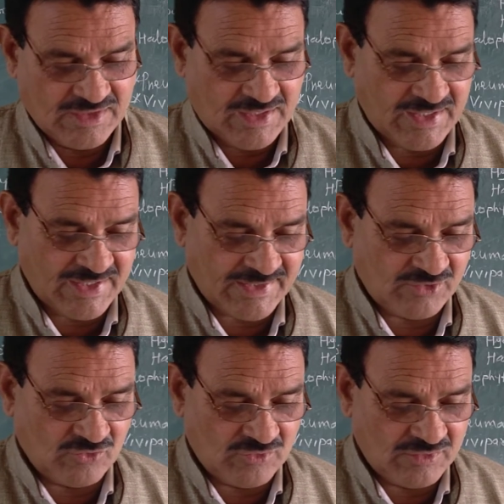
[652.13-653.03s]

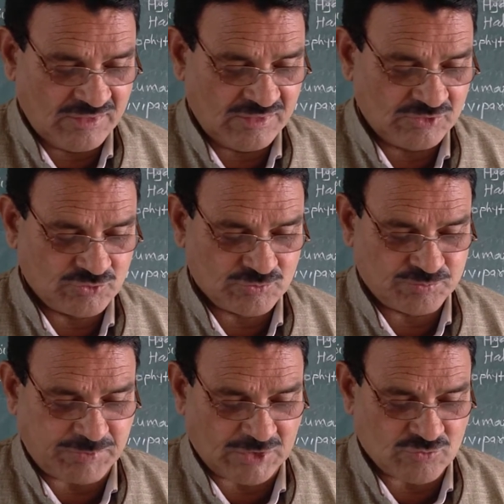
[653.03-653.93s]
and
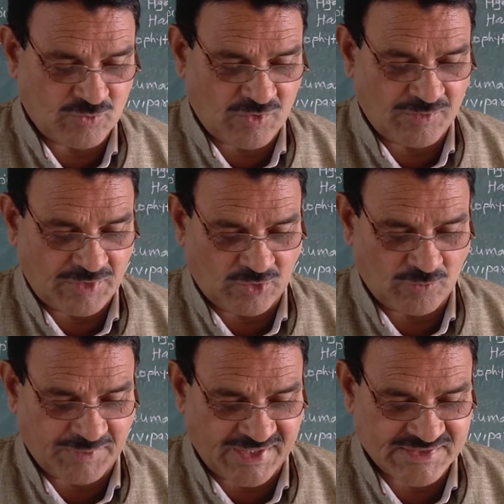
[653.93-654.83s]

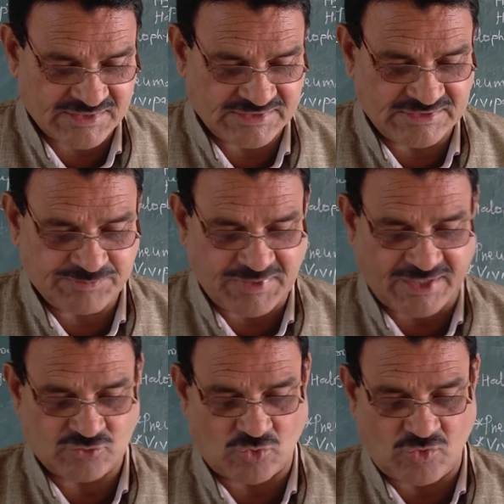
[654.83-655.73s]
Spasmo-halophytes. These
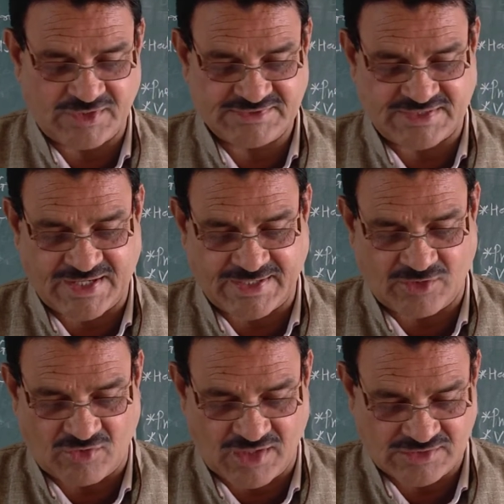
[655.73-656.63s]
plants grow on sand
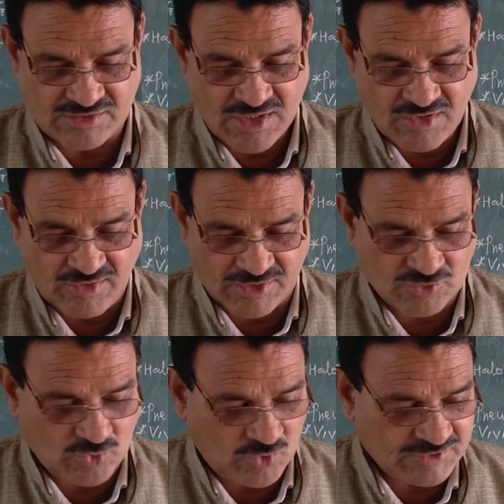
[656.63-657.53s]
and rocks or
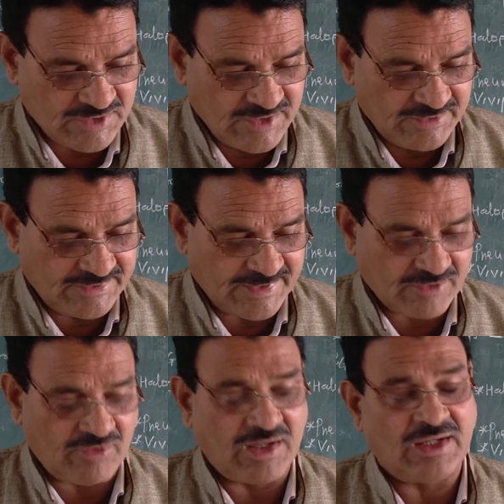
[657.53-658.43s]
stones. They
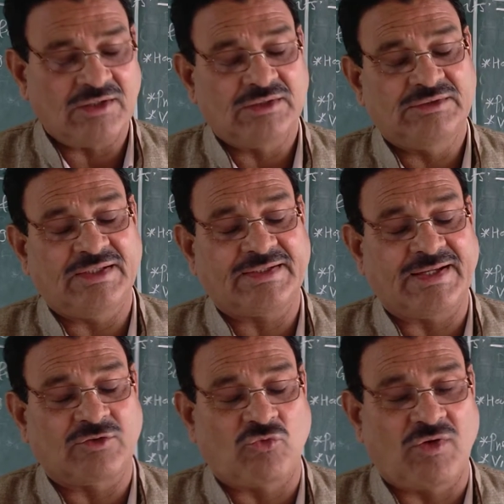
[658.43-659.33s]

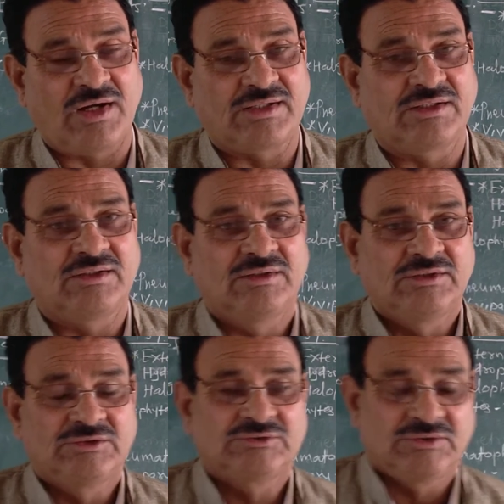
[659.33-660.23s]
can called
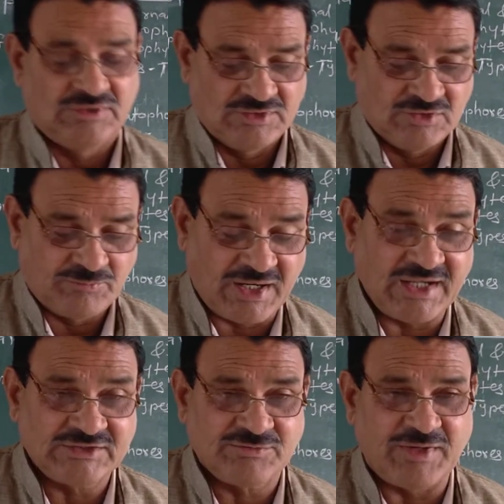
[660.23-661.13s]
false